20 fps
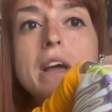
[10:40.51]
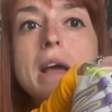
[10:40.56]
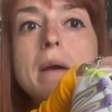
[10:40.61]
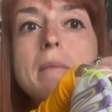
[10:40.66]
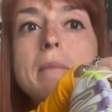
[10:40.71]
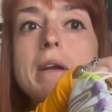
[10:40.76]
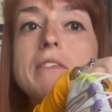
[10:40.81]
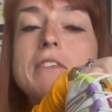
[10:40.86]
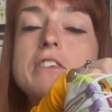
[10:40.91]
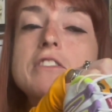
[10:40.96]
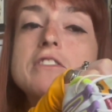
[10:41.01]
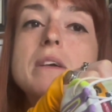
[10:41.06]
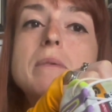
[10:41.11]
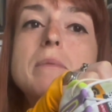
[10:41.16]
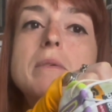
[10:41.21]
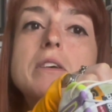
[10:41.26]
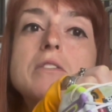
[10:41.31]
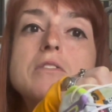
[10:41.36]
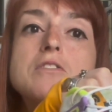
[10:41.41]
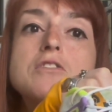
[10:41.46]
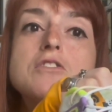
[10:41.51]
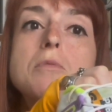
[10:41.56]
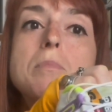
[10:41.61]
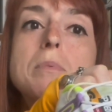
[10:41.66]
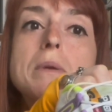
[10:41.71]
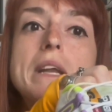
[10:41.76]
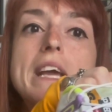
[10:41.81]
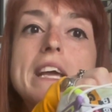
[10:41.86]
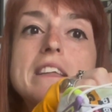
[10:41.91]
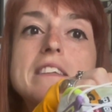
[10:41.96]
But if you're someone who
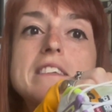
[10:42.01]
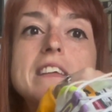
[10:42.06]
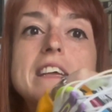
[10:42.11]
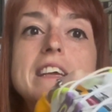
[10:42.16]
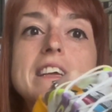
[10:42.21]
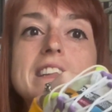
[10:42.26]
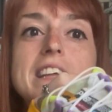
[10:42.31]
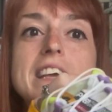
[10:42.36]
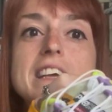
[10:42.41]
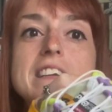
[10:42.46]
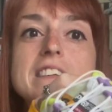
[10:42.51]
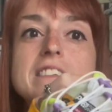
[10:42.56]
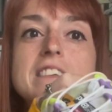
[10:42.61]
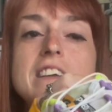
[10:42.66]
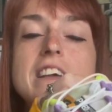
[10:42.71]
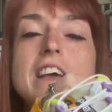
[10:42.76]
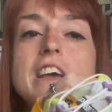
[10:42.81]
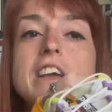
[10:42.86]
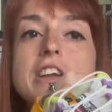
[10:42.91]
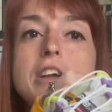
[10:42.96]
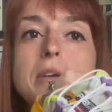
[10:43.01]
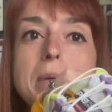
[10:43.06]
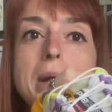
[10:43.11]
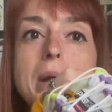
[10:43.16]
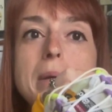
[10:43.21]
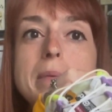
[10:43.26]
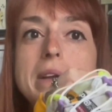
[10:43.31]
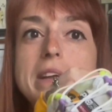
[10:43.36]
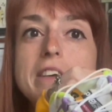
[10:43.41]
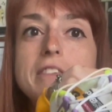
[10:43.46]
supinates like this, you're
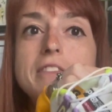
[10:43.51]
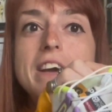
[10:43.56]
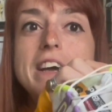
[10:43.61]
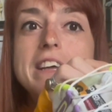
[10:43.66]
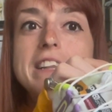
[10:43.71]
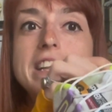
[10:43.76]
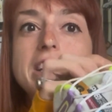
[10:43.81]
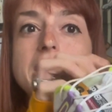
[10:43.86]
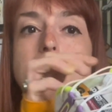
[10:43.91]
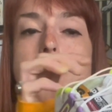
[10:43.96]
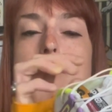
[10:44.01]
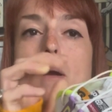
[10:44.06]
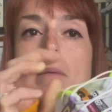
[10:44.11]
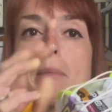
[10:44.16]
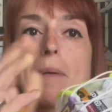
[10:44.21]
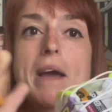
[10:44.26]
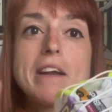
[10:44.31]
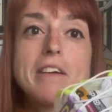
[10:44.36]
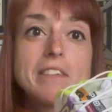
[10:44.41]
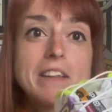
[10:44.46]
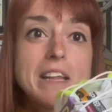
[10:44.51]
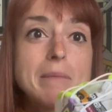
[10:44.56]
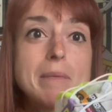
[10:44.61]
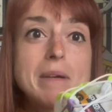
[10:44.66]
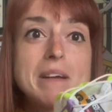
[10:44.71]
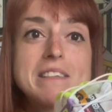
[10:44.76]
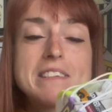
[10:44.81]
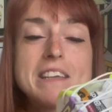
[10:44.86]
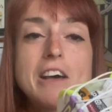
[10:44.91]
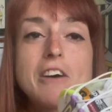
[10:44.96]
probably going to find that your wear pattern, like
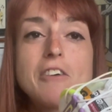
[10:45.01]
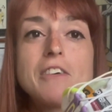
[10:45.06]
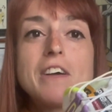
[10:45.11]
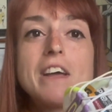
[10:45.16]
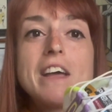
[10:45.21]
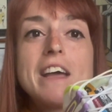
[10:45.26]
myself,